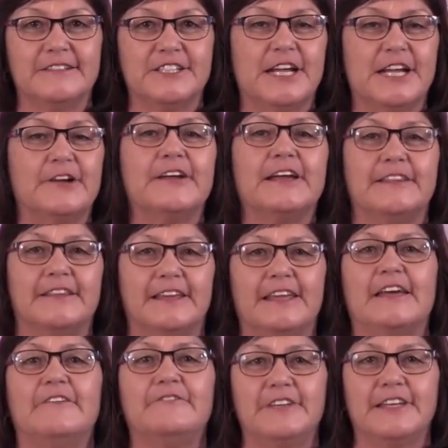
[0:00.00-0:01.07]
sharing the
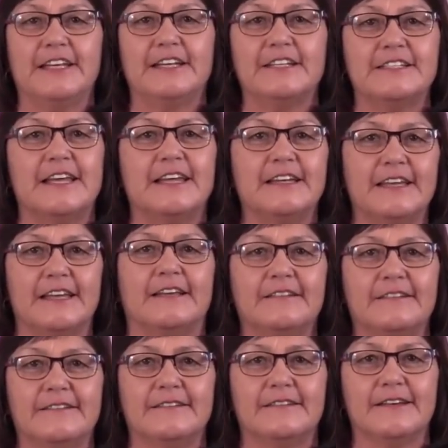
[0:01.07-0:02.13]
gift and
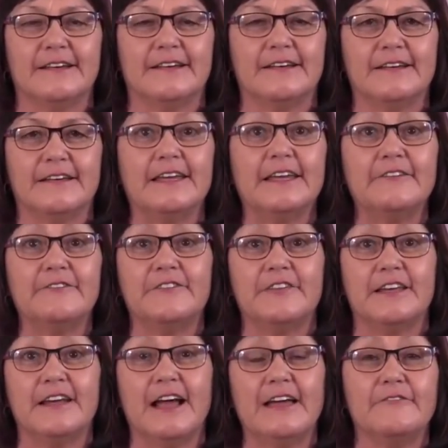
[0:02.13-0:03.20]
extending the gift
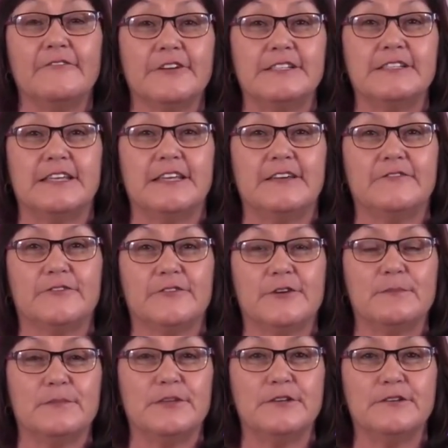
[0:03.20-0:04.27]
that I've received
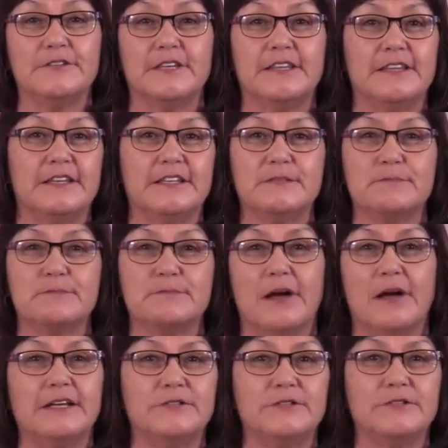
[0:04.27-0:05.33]
from using these
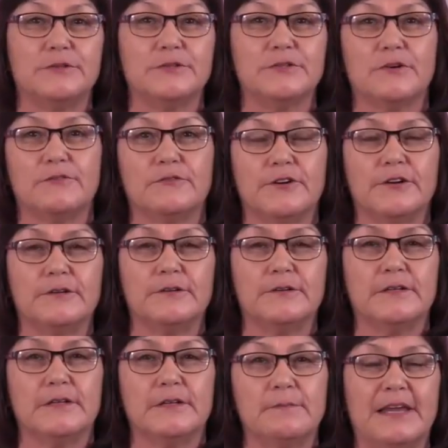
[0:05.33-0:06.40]
mind tools over
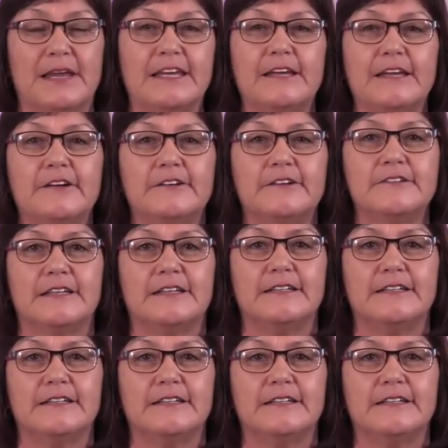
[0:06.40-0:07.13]
many years.